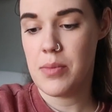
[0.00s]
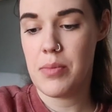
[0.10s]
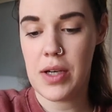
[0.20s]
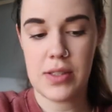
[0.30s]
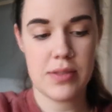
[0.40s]

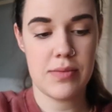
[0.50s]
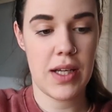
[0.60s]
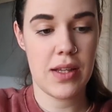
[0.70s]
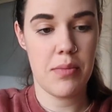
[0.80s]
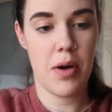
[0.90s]
but
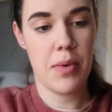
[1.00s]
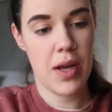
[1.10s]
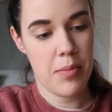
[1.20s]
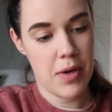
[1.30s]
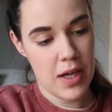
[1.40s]
at the
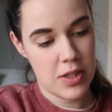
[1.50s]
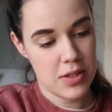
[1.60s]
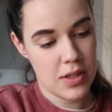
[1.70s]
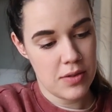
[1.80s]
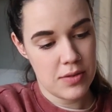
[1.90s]
moment I'm gonna
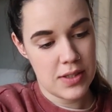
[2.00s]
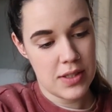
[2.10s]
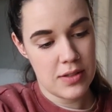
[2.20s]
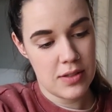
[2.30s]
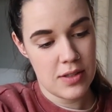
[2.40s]
actually use
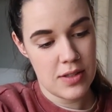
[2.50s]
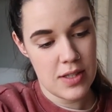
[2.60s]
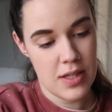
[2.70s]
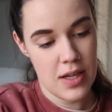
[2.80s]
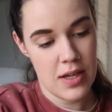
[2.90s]

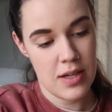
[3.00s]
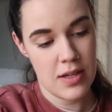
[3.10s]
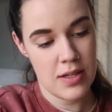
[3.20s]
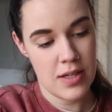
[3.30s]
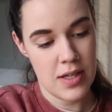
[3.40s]
scissors.
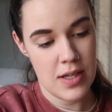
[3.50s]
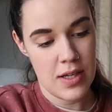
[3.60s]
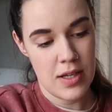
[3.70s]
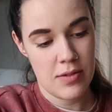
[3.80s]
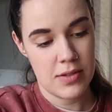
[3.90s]

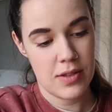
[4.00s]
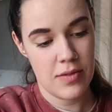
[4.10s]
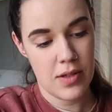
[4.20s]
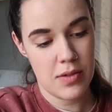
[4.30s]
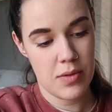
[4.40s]
See
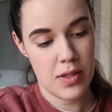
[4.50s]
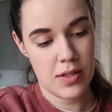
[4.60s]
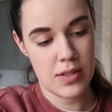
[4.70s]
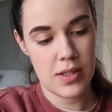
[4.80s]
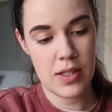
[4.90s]
if this works,